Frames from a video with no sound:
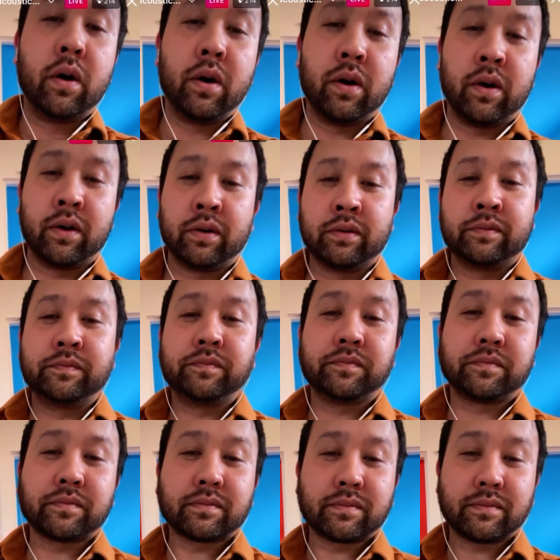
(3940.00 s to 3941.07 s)
Oh,
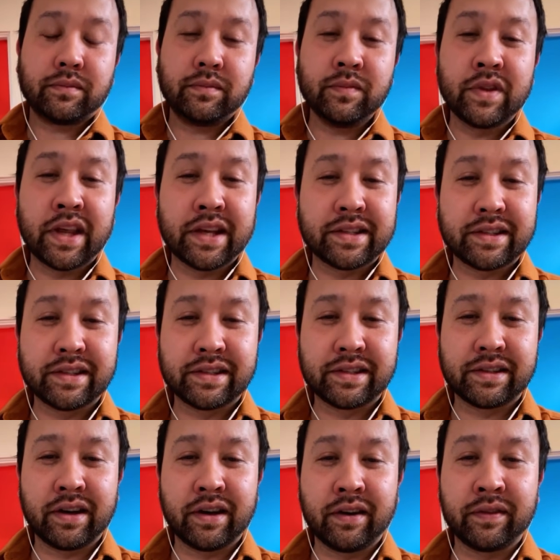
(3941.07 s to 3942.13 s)
that's the
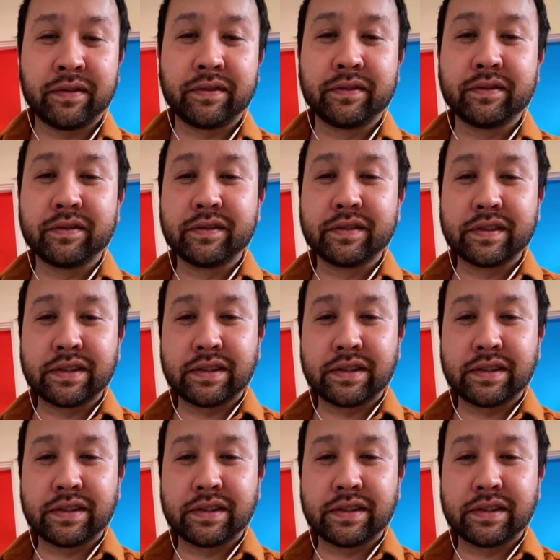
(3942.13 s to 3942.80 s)
stuff.